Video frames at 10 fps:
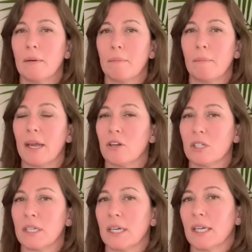My
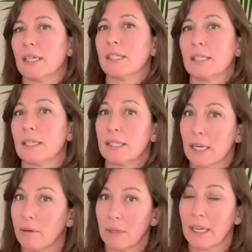understanding is it's
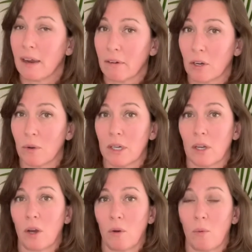not really ever going to
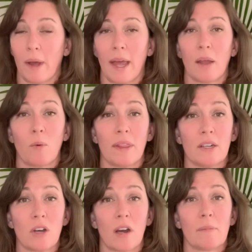go away. When they
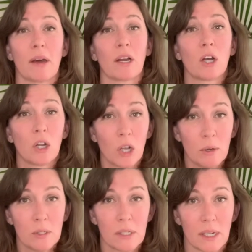talk about it
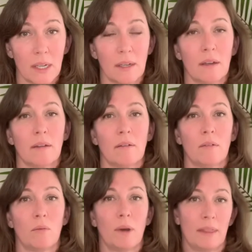closing,
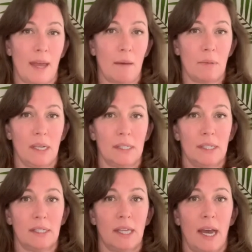what that means
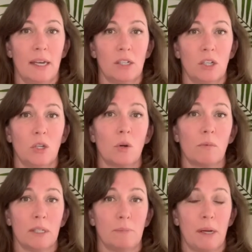is that your
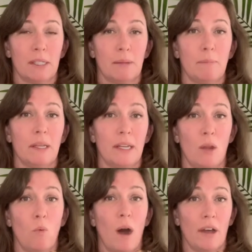
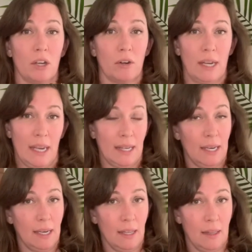responsibility while you're
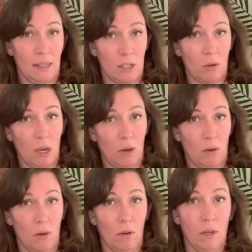in the donut
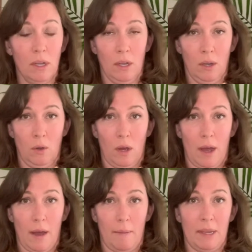hole
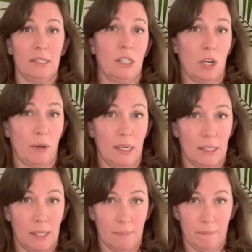is
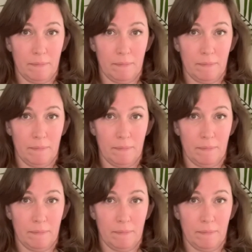decreased.